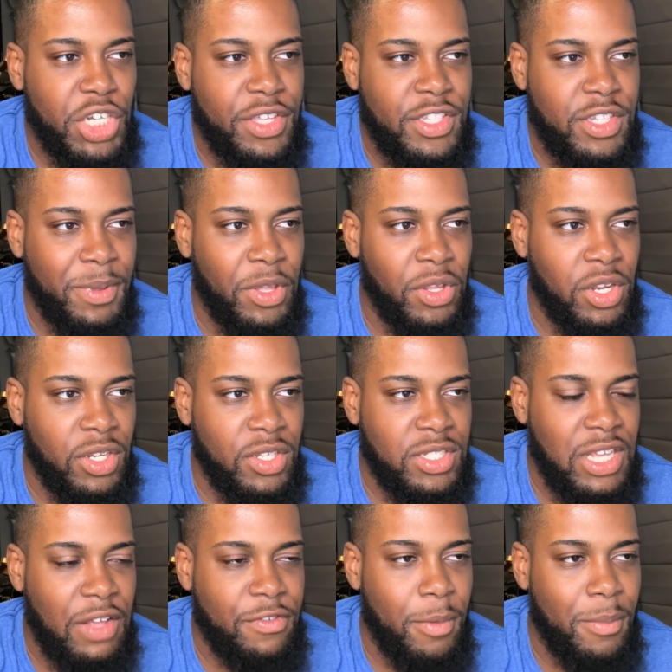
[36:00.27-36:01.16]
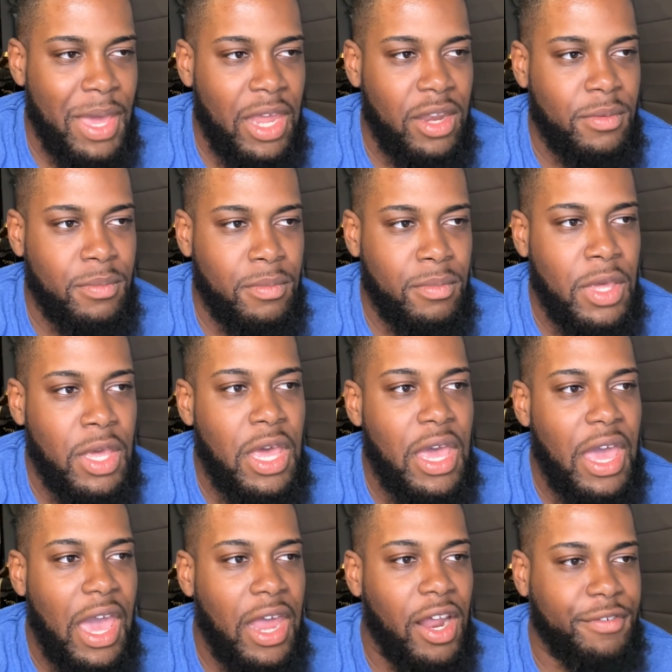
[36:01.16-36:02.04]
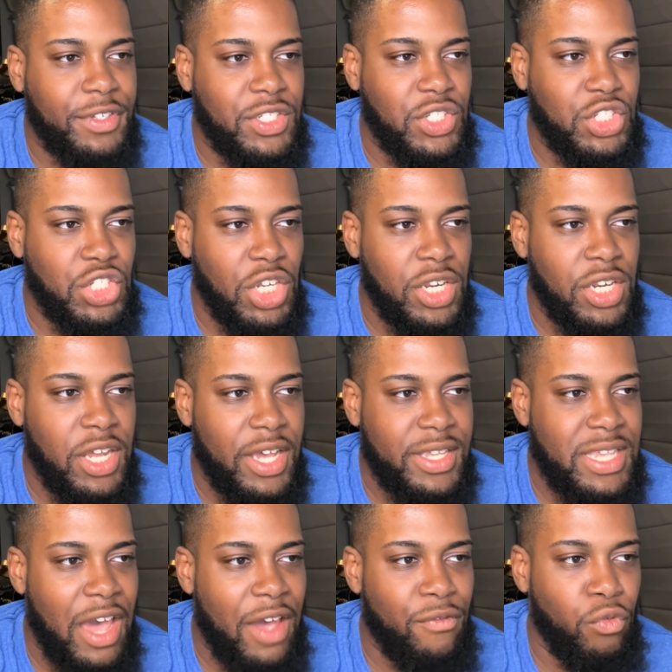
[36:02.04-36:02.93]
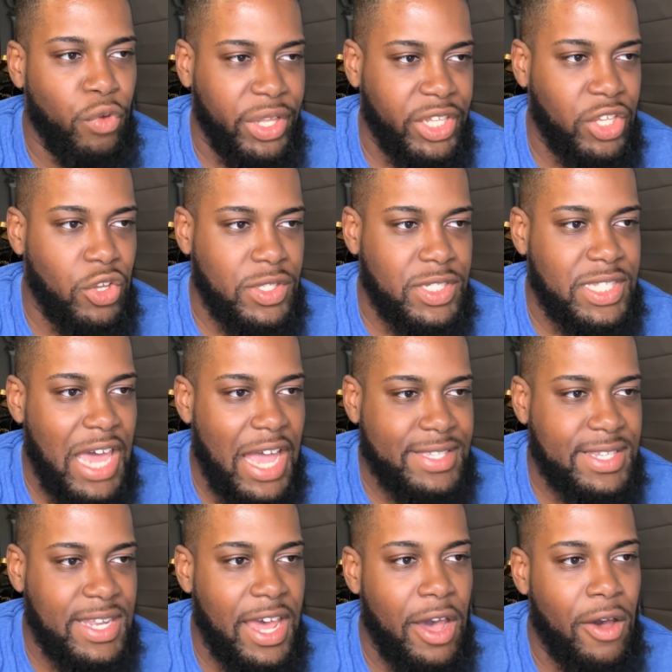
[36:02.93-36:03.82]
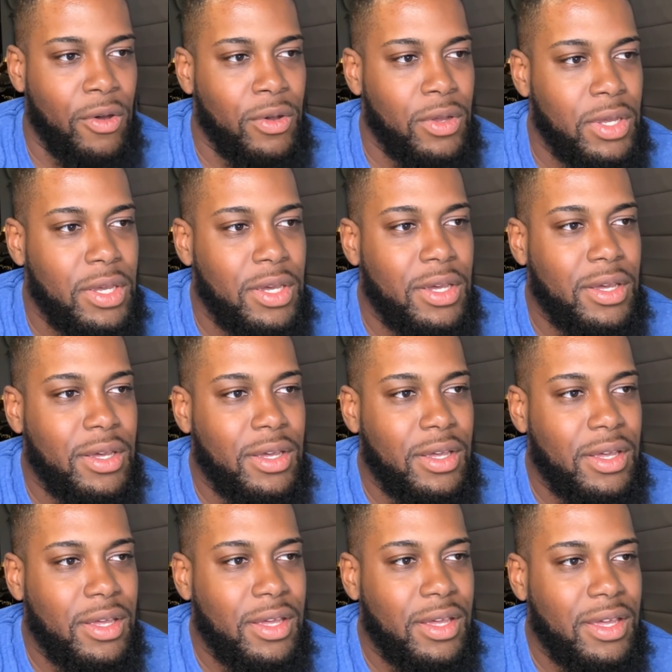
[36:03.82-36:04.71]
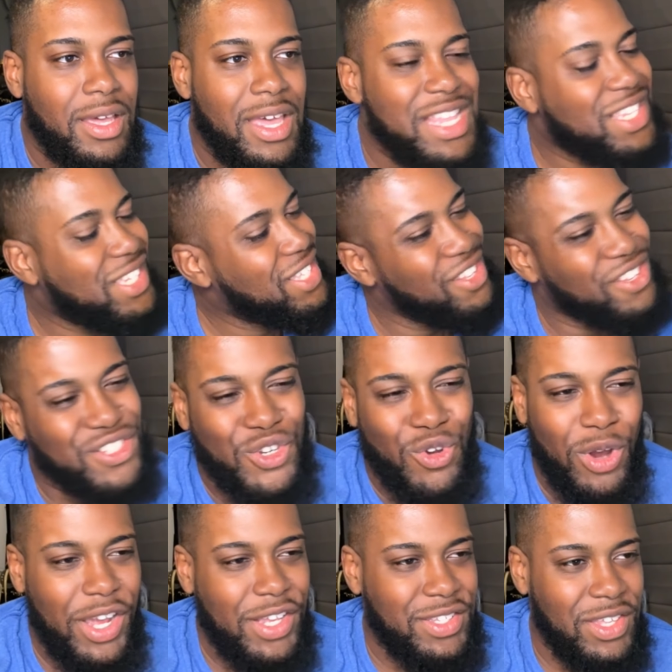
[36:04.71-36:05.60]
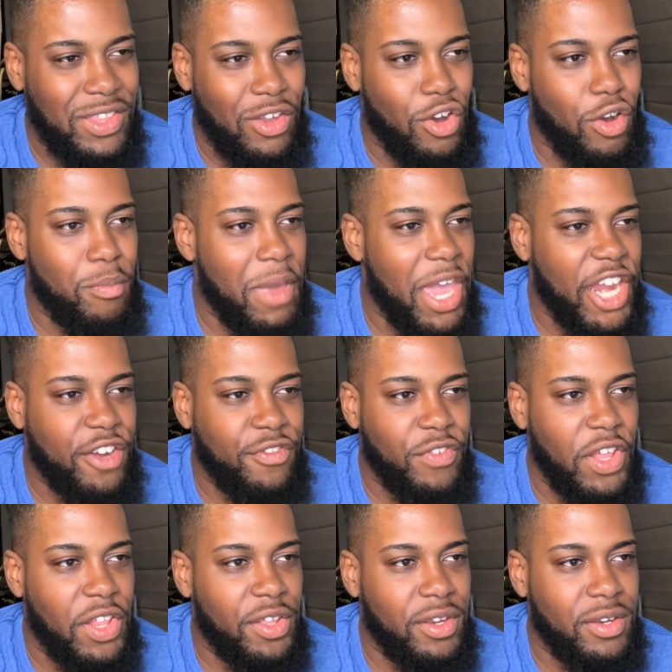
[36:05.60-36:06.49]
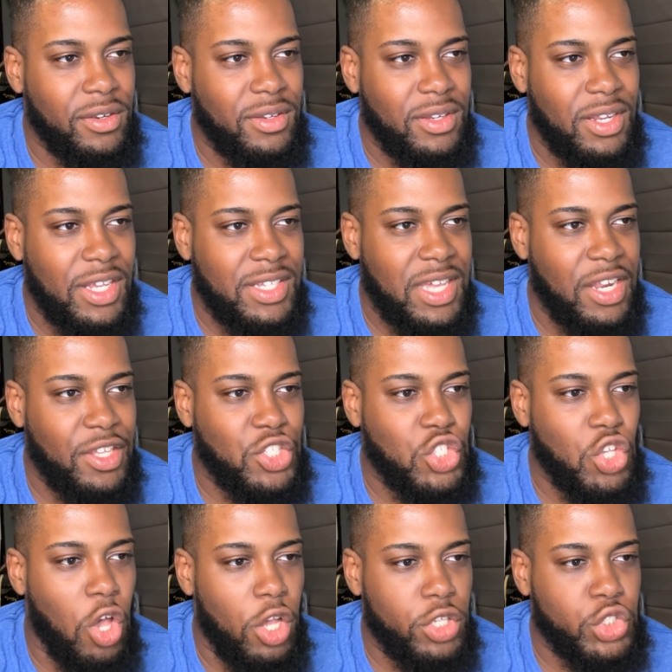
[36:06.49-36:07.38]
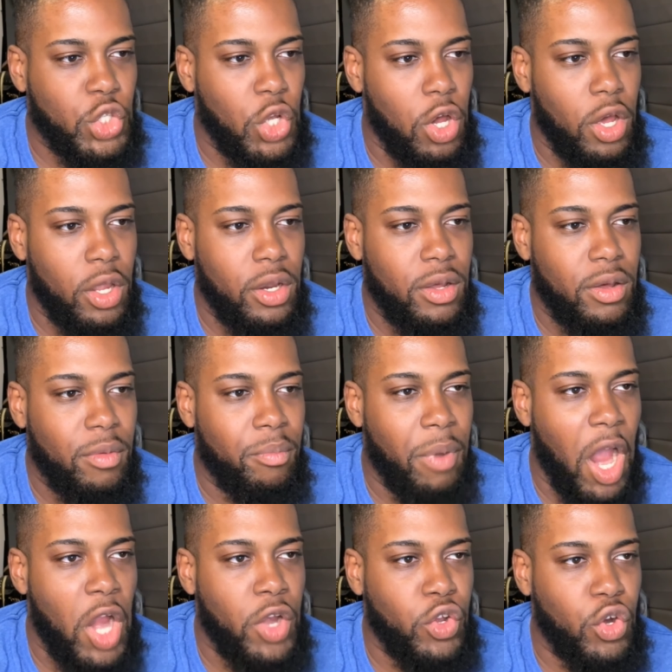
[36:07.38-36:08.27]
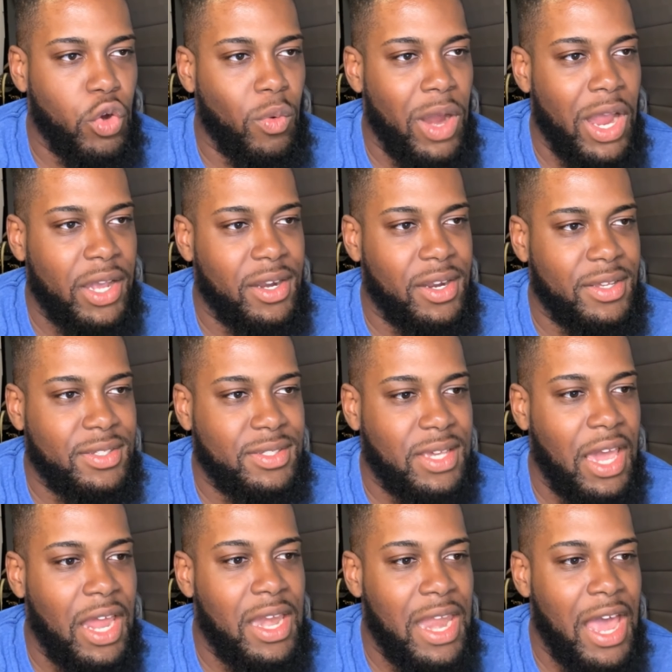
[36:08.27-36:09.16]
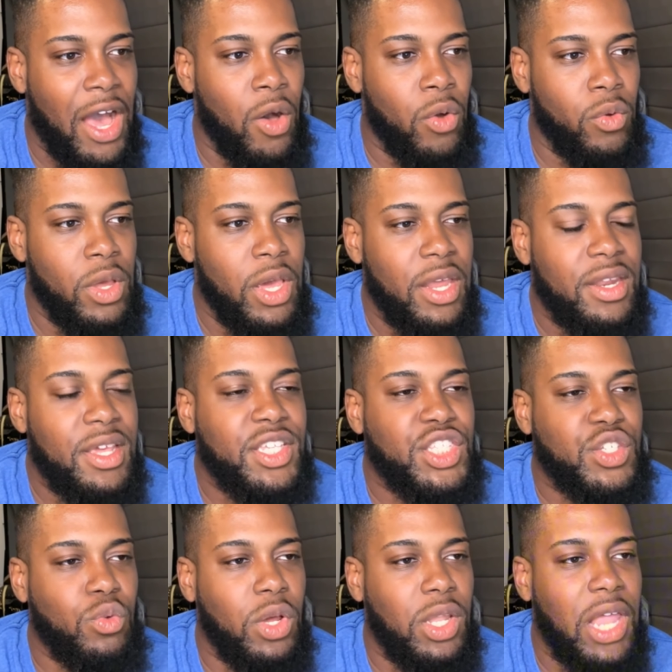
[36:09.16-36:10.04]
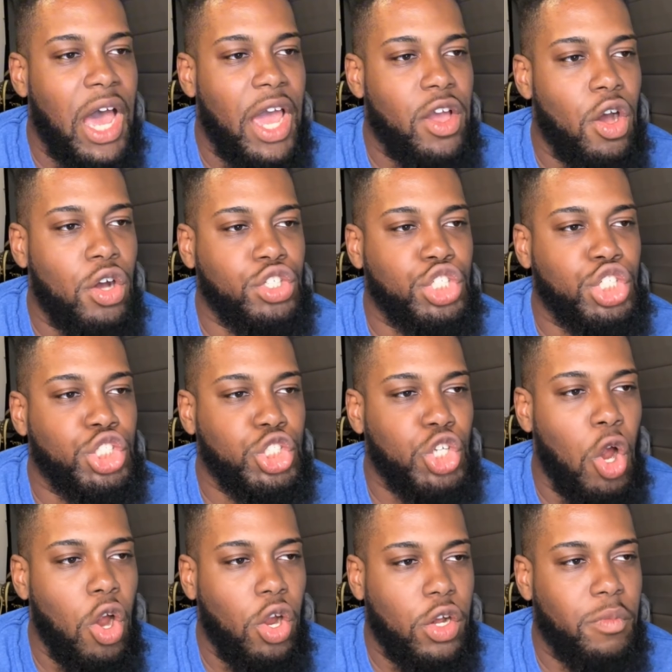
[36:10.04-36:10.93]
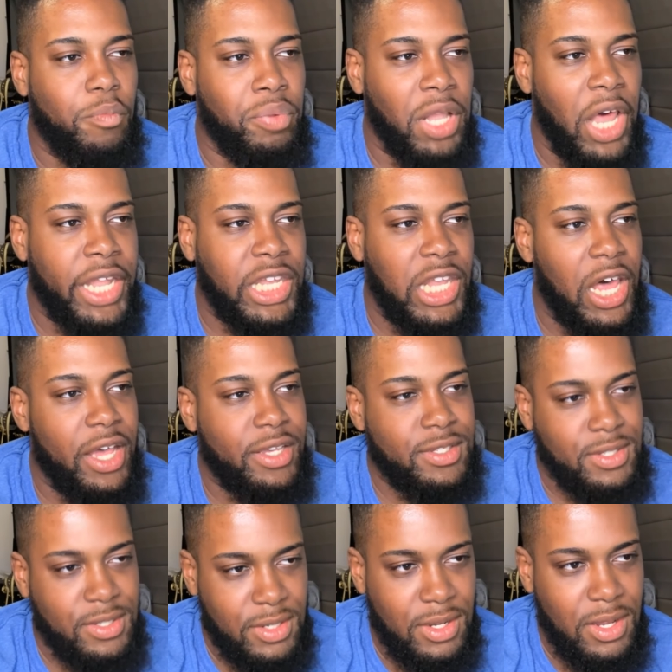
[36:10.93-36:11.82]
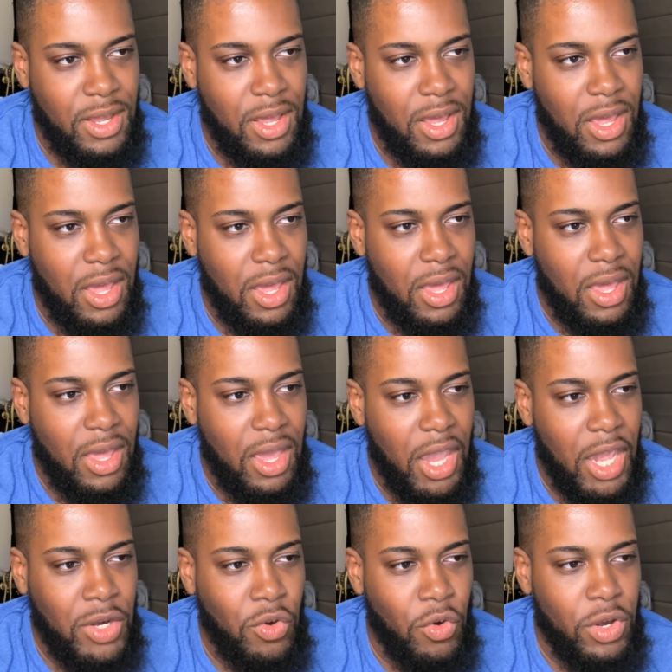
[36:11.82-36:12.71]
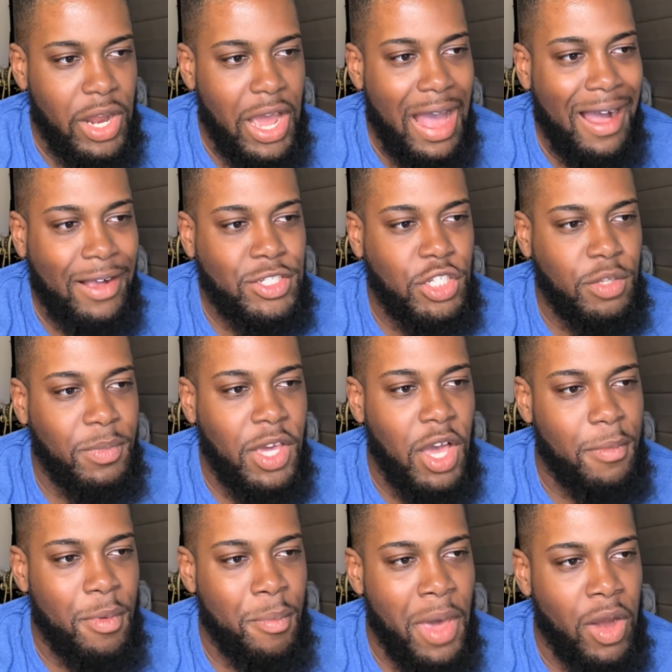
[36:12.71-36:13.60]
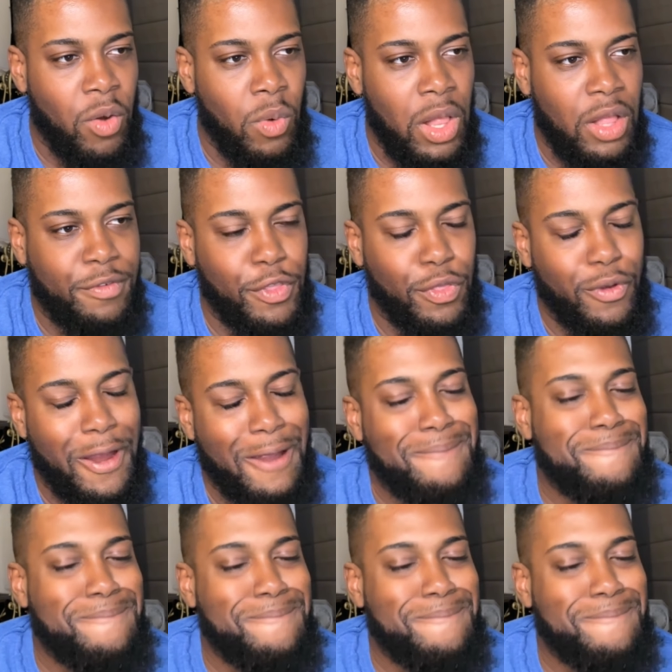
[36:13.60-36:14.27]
ability to self-command him, and obviously Shin does have really good stats now, it still is crazy that our main villain is getting sauced on by our deuteragonist, and now needs to rely on shark bloodlust in order to actually become a meta-relevant threat.